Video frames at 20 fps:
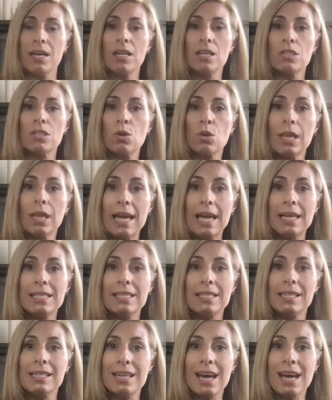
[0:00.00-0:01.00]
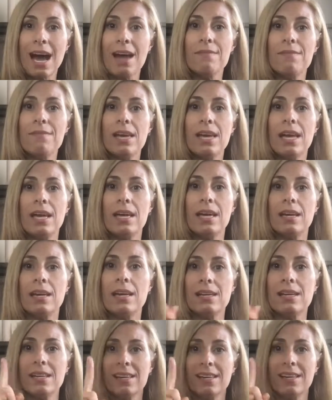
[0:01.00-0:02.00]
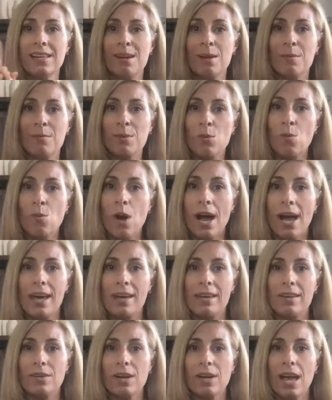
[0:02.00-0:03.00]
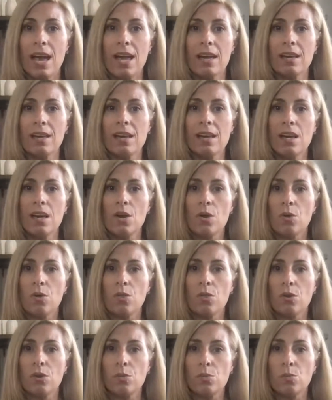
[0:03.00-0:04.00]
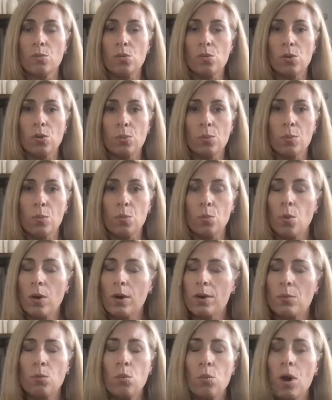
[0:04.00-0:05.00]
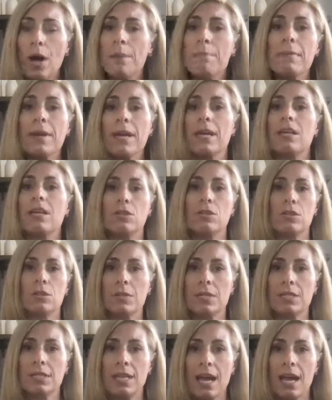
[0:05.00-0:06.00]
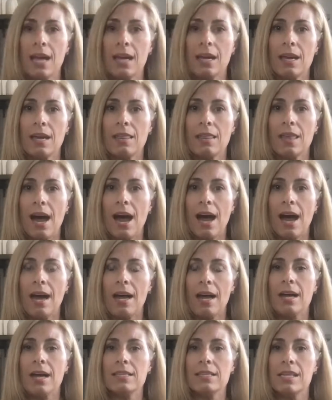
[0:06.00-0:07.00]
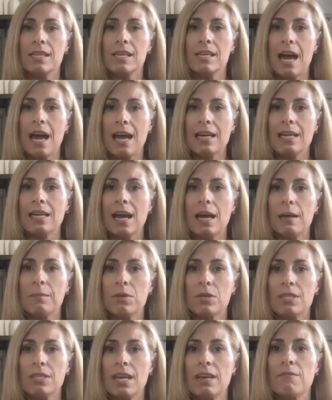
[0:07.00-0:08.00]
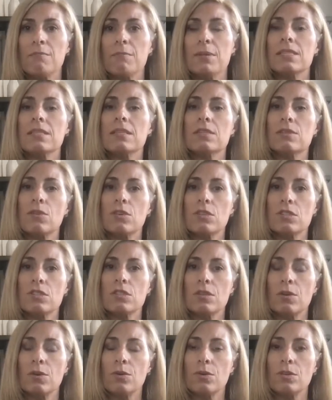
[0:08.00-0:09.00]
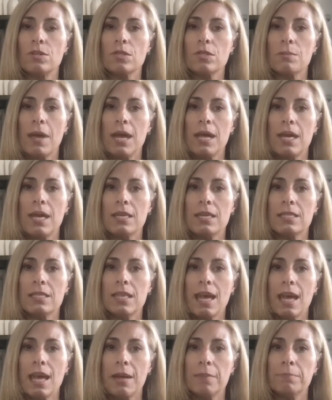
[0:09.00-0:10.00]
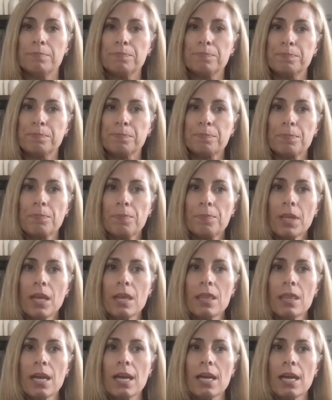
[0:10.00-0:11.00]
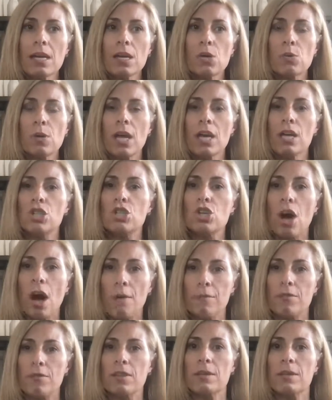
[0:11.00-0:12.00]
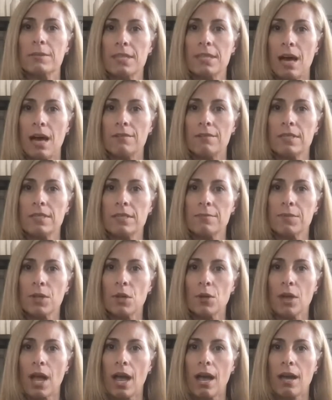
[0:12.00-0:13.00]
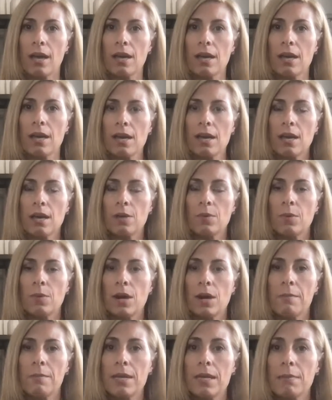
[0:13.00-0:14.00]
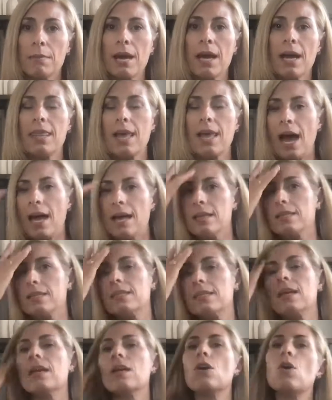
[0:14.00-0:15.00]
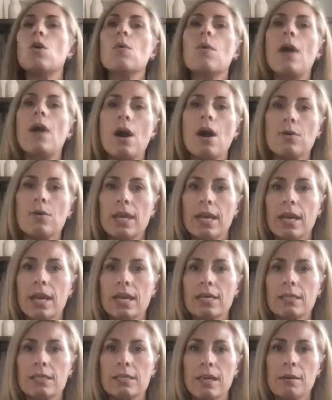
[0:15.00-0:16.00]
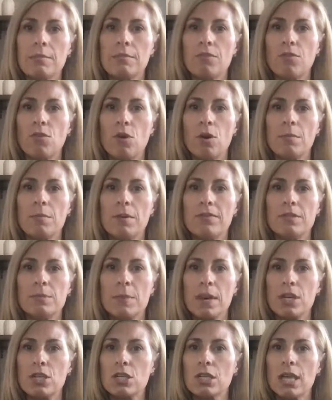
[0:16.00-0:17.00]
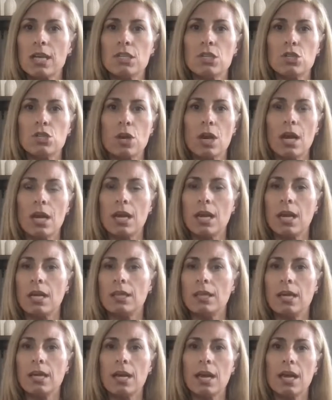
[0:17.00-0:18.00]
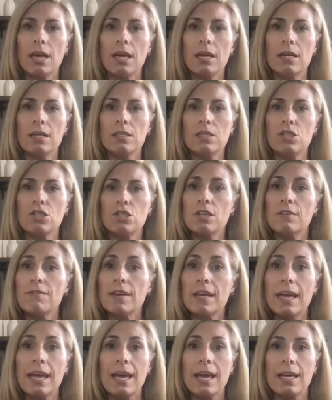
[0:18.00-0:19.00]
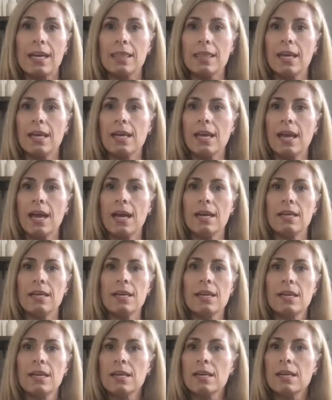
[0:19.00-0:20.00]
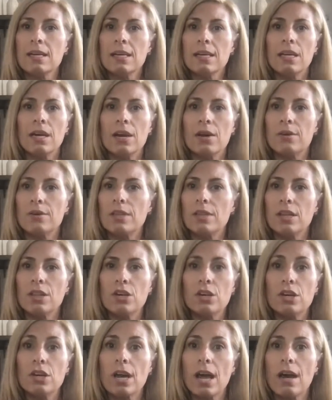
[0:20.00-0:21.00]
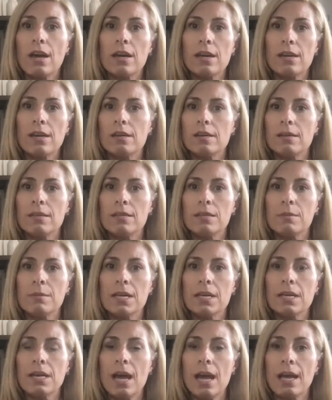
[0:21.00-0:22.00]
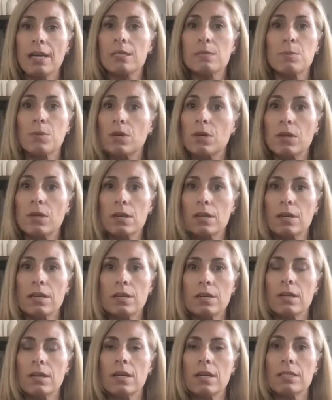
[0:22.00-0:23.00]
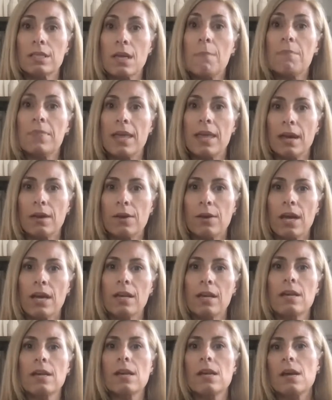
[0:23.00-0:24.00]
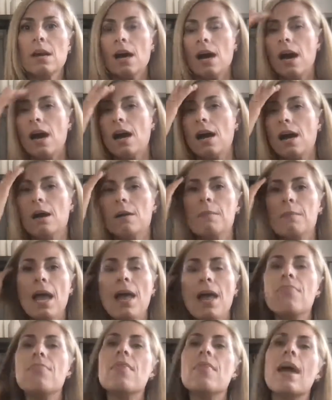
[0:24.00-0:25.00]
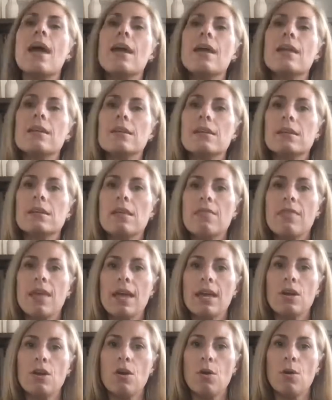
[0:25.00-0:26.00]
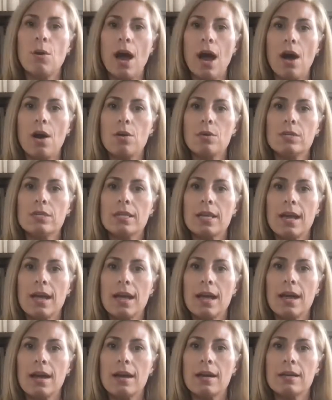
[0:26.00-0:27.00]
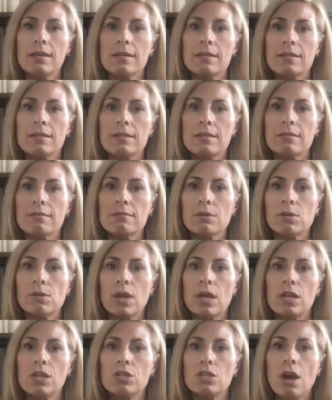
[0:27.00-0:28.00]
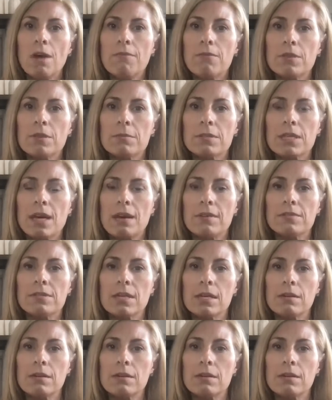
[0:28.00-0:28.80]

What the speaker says: So let's dive in. Number one, okay, the one big huge mistake that I see 99% of business owners make is they create a job for themselves, okay? And what I mean by that is they go out, they get some form of specialized training, they get a certificate, they get, they learn how to be an expert or in something, right? And then they go out and create a job for themselves.